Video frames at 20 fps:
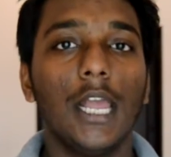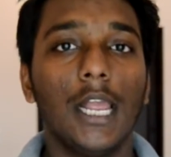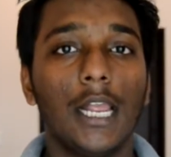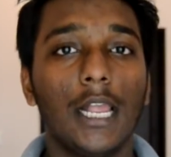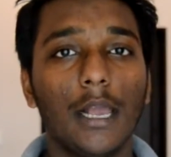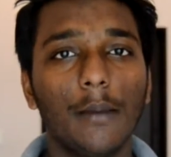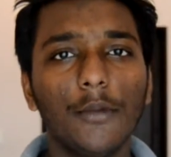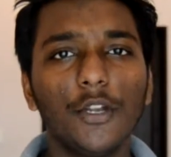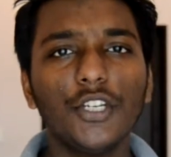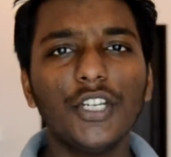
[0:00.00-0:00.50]

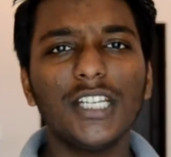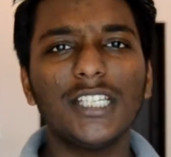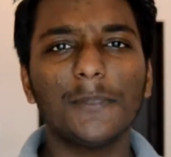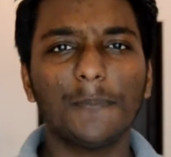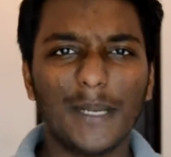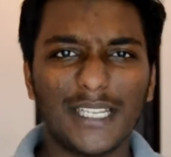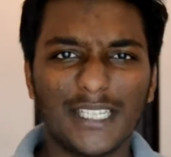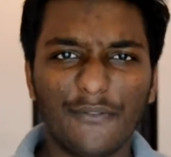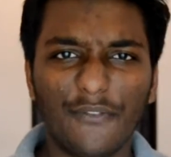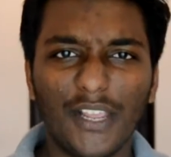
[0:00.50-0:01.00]
Coming to its
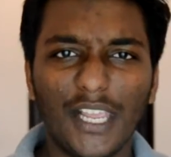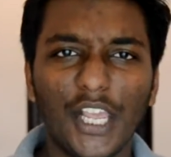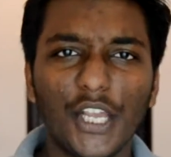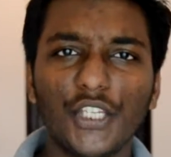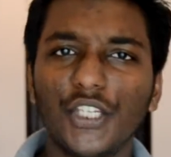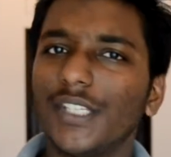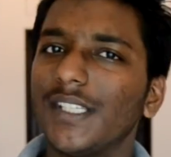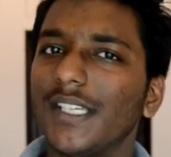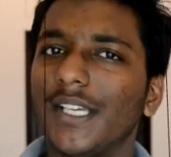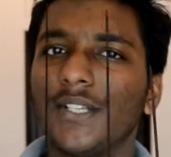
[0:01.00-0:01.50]

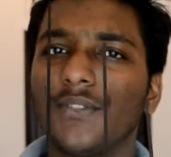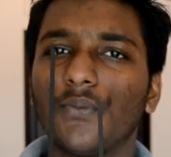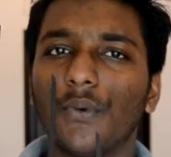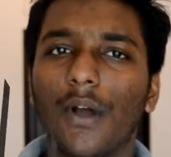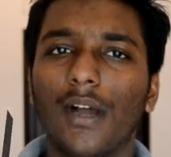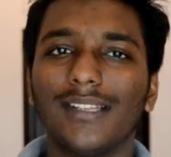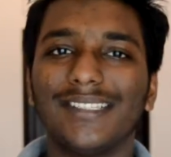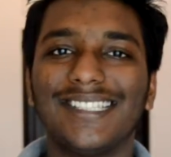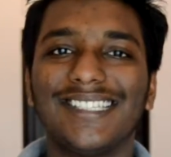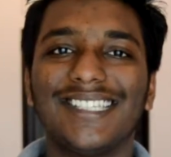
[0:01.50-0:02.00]
specifications, it's
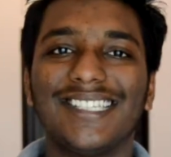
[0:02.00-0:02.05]
run the